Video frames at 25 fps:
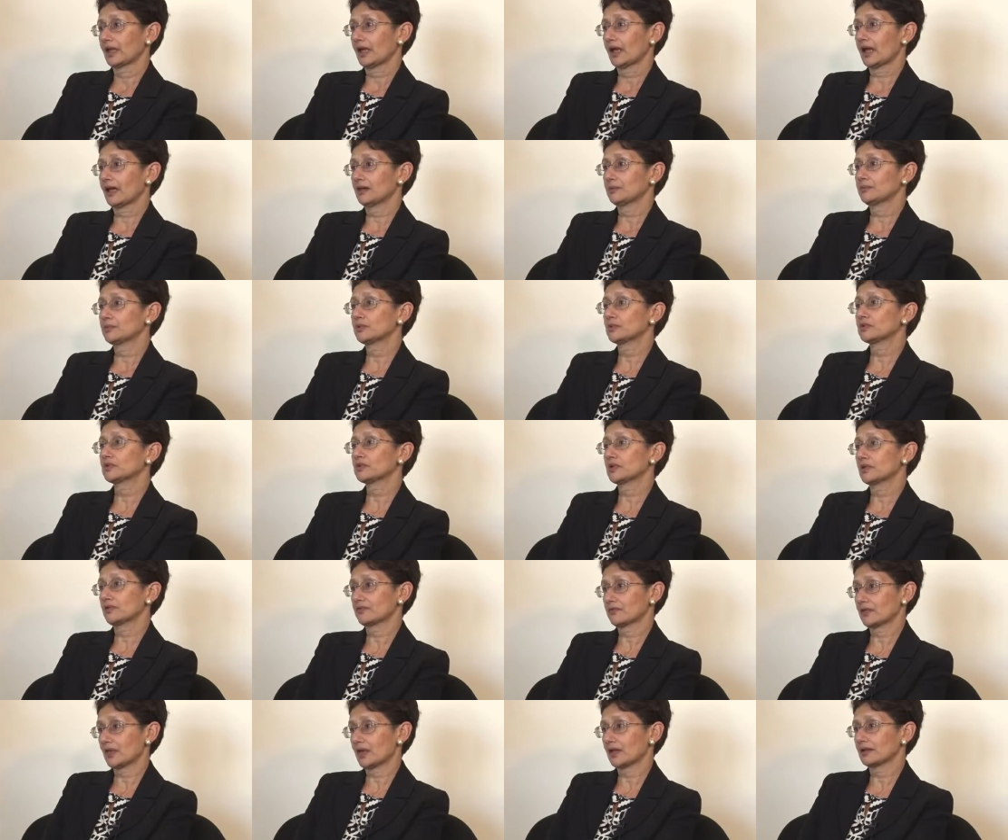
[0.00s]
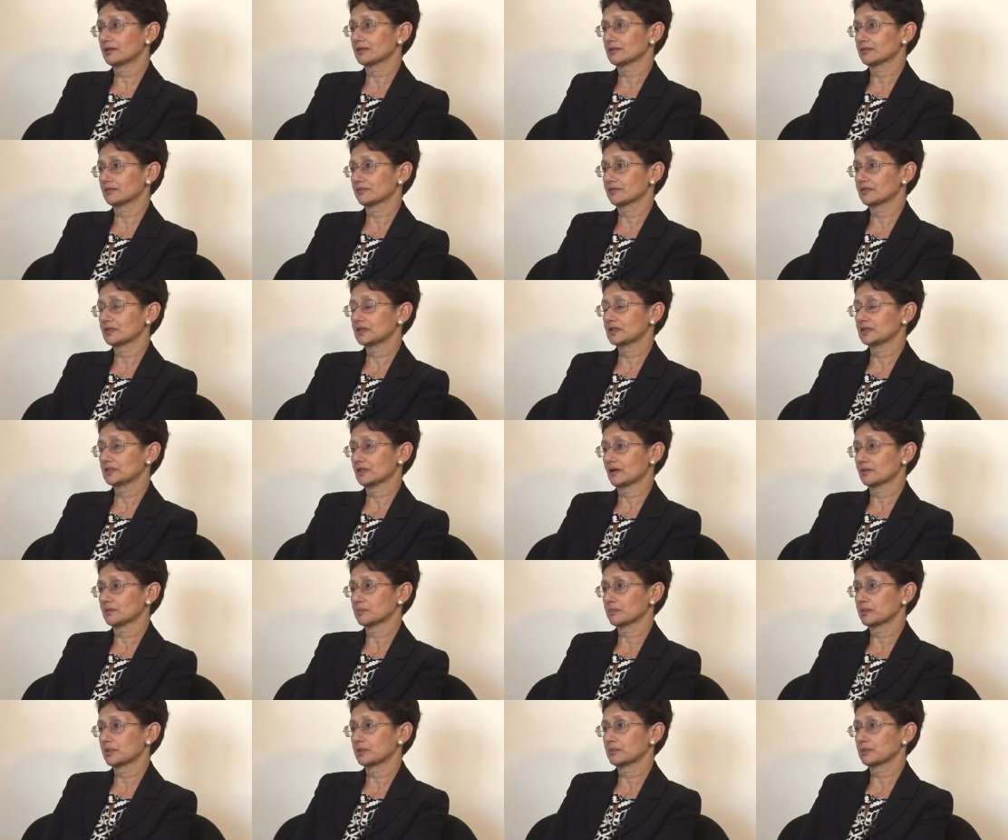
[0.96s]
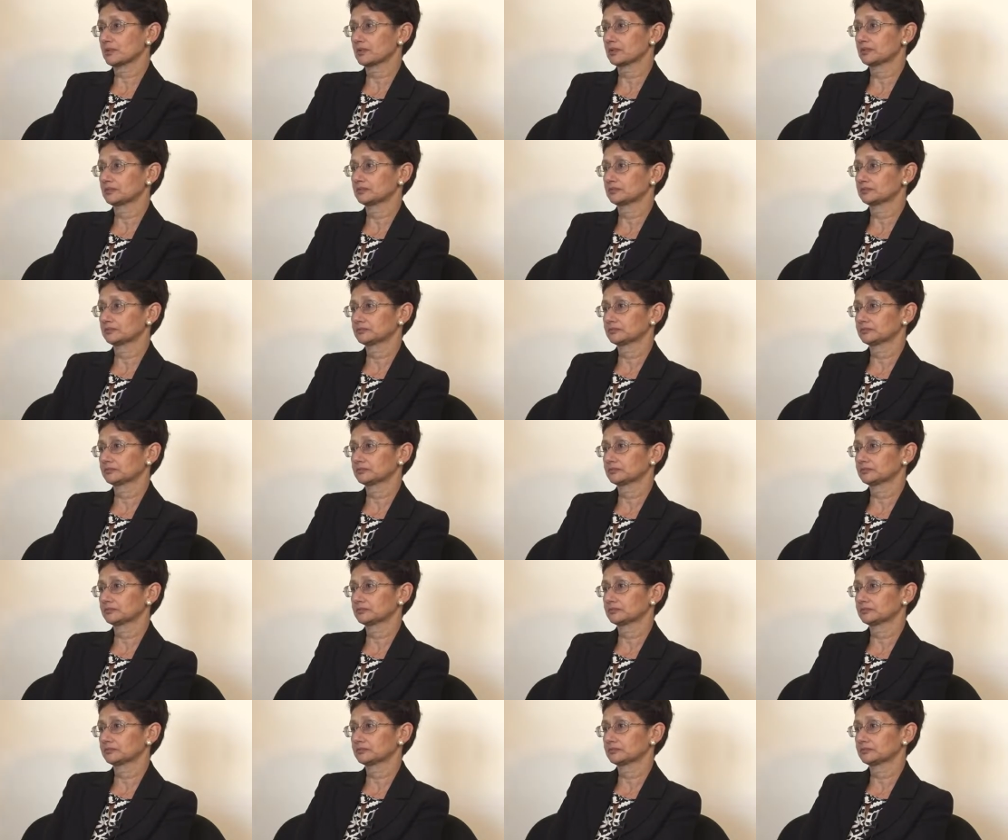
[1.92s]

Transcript: and preserve the health of these young people.